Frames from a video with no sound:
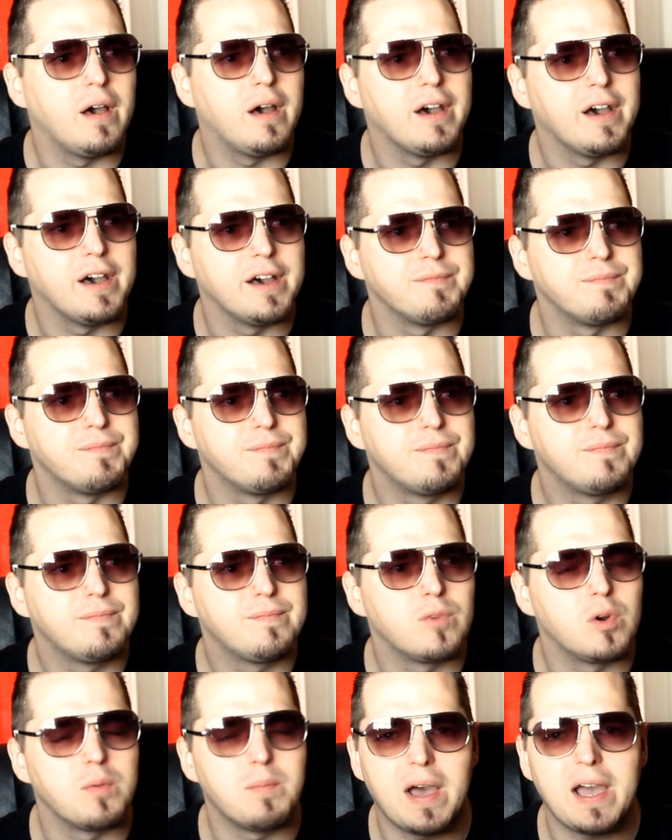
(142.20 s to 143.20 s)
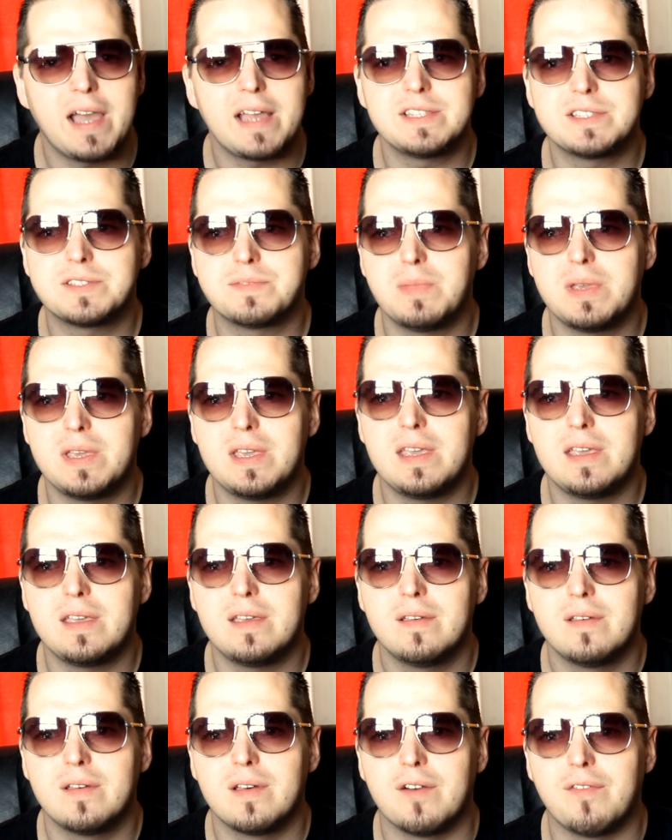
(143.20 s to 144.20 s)
Um, reminds
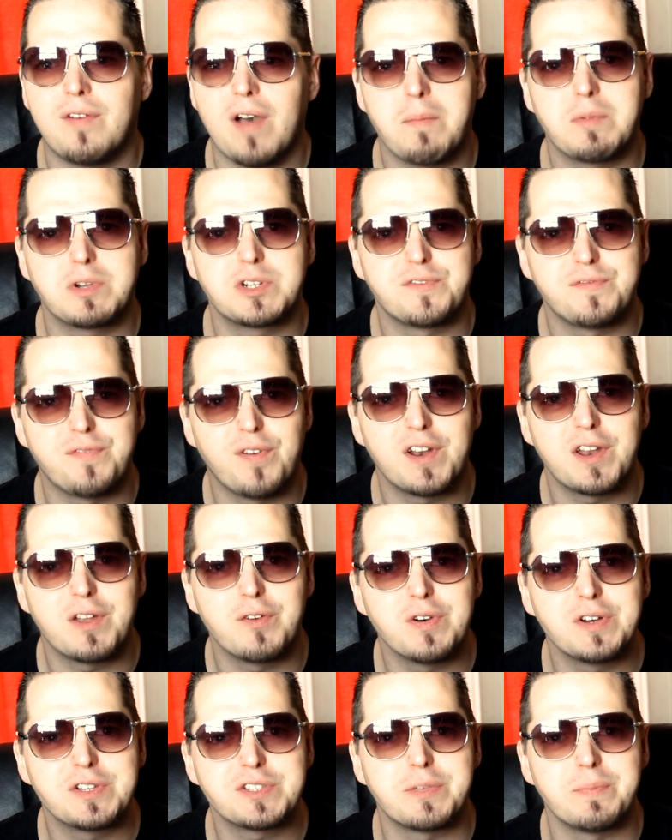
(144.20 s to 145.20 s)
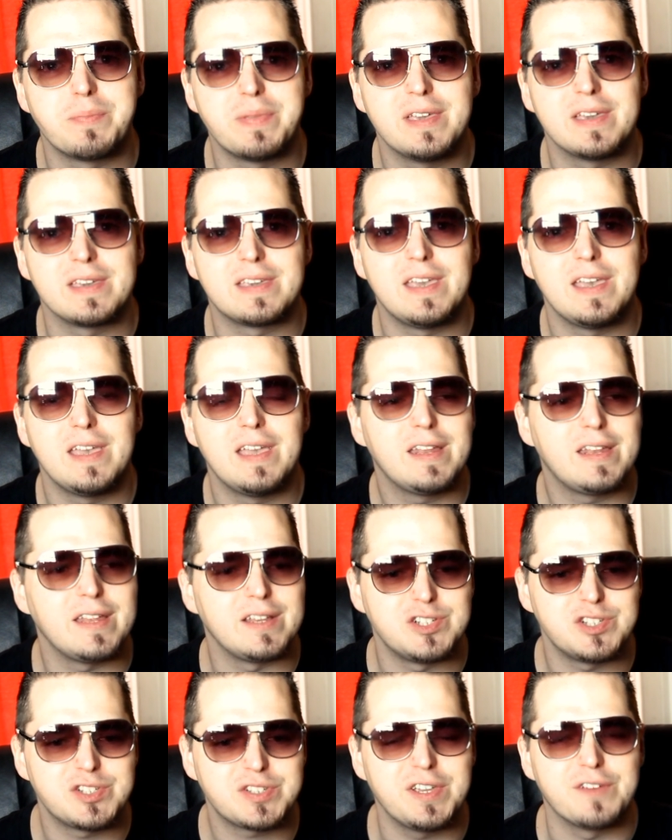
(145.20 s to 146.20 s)
me of how much fun it was to be a kid
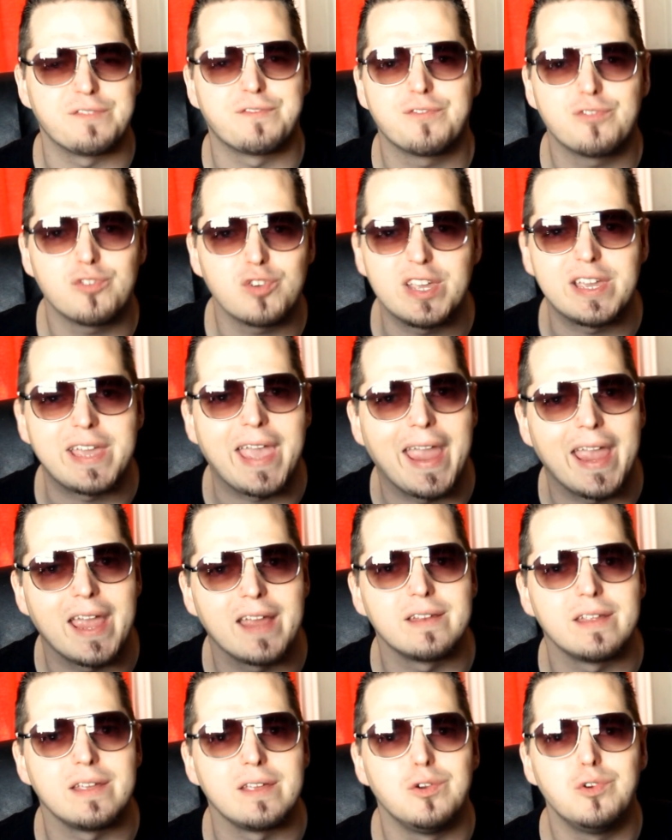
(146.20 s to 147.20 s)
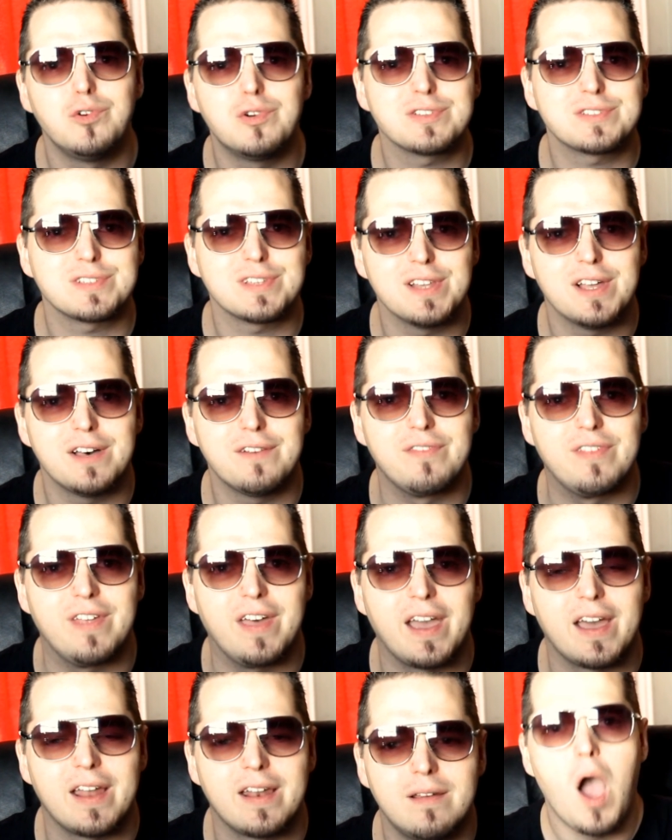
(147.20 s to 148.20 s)
and just get free candy. Who doesn't love
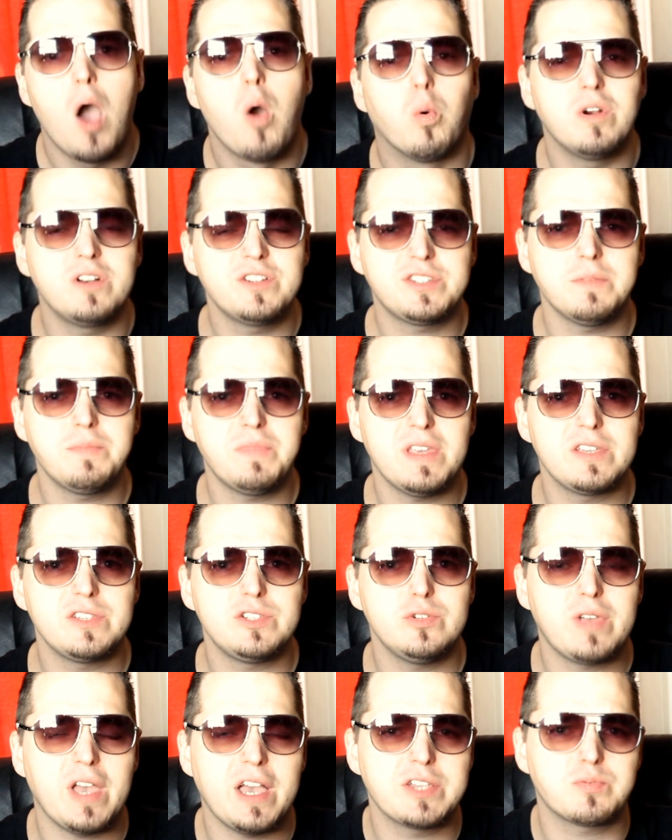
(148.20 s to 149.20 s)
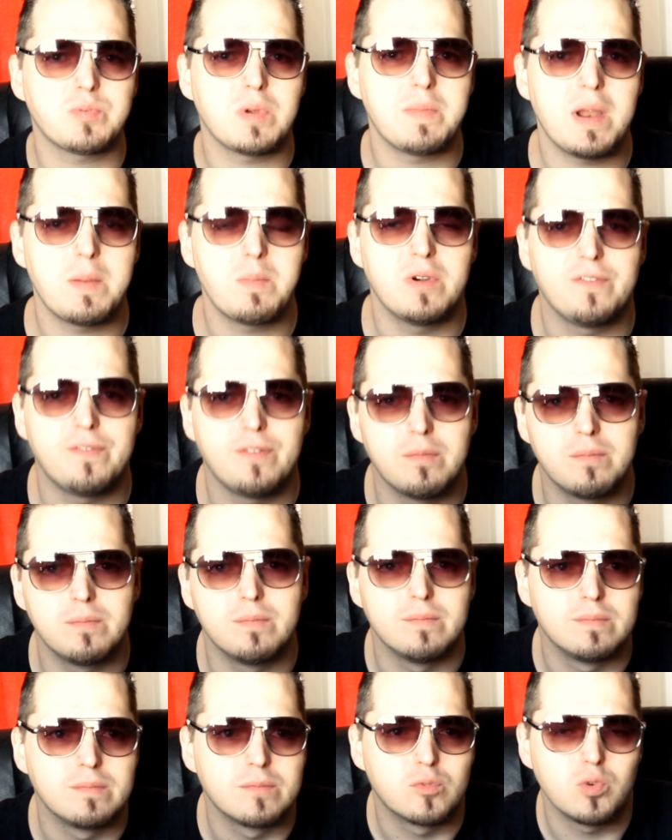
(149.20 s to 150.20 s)
that? What are some things you guys remember
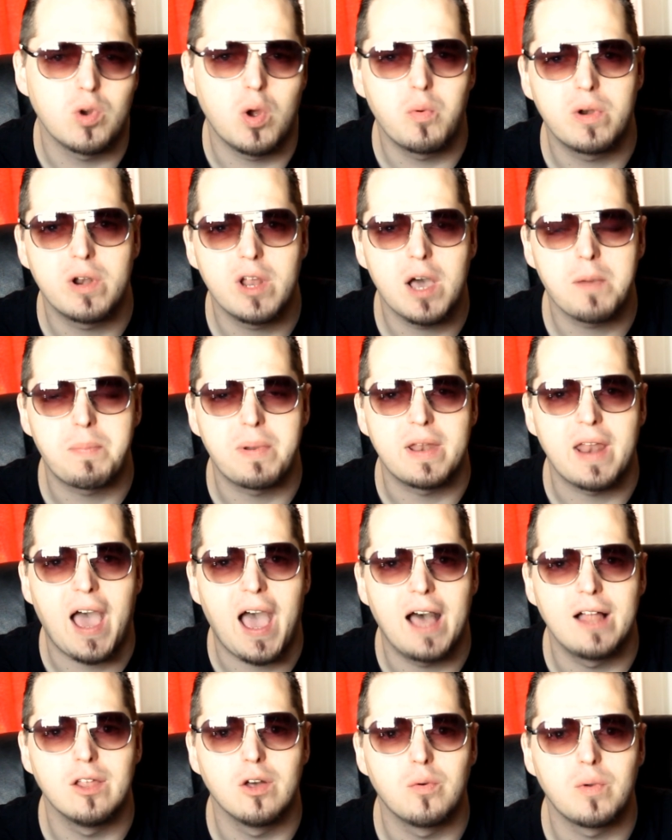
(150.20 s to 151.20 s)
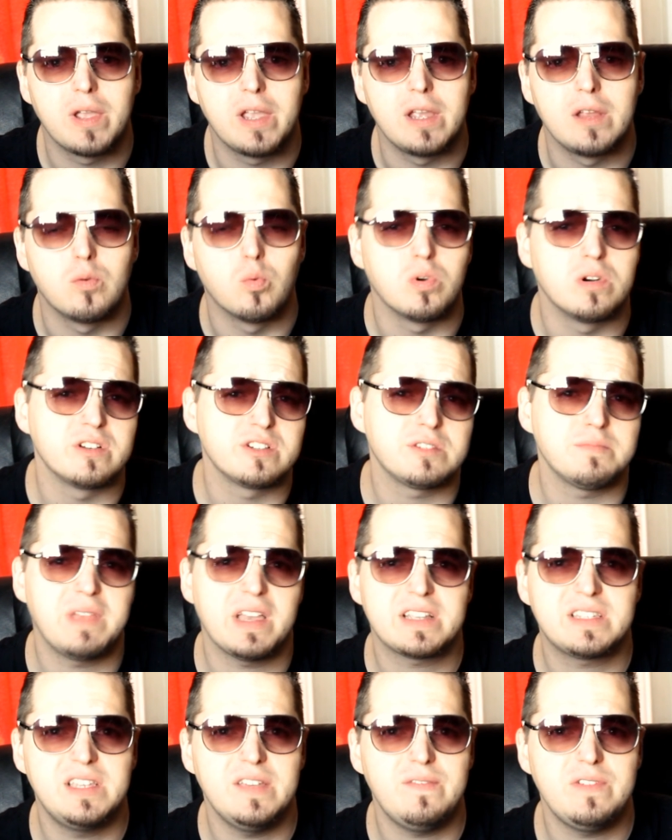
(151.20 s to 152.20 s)
from growing up and Halloween? What are some
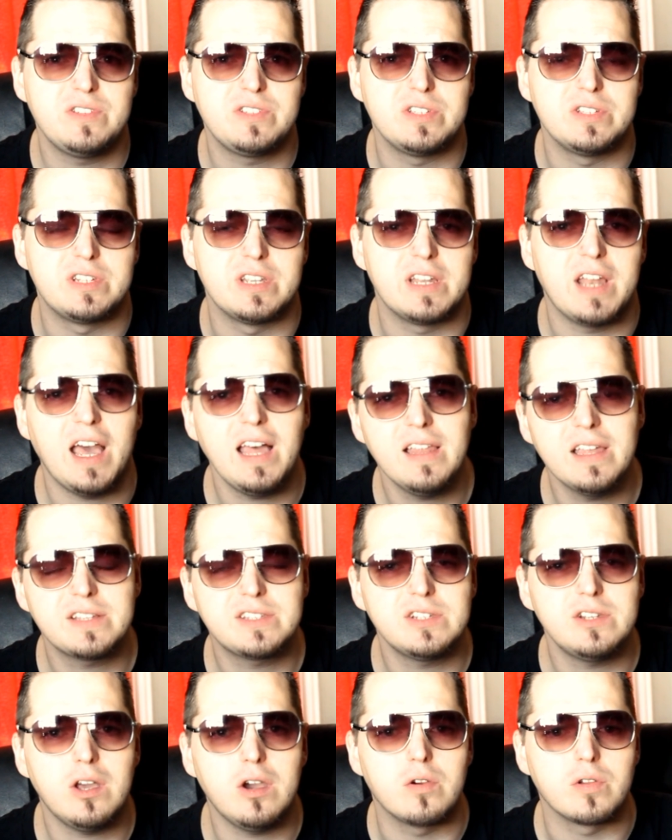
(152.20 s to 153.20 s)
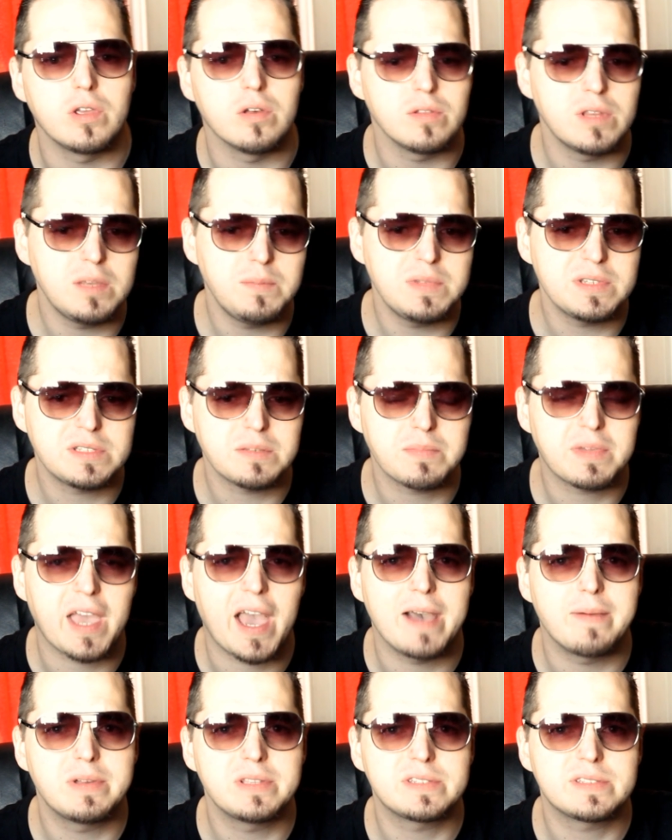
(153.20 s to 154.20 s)
activities you did? I'd like to know. You'll leave me some
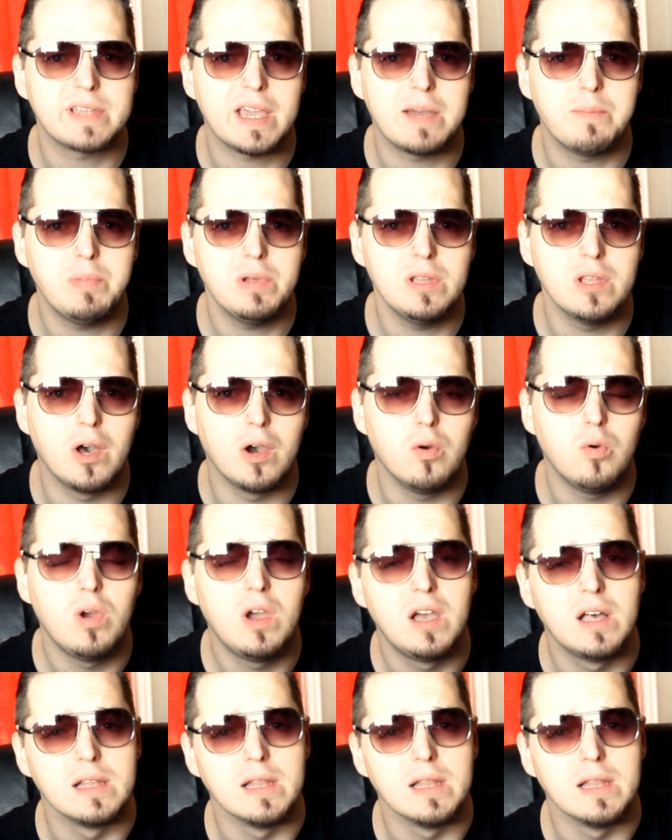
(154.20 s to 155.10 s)
comments down below.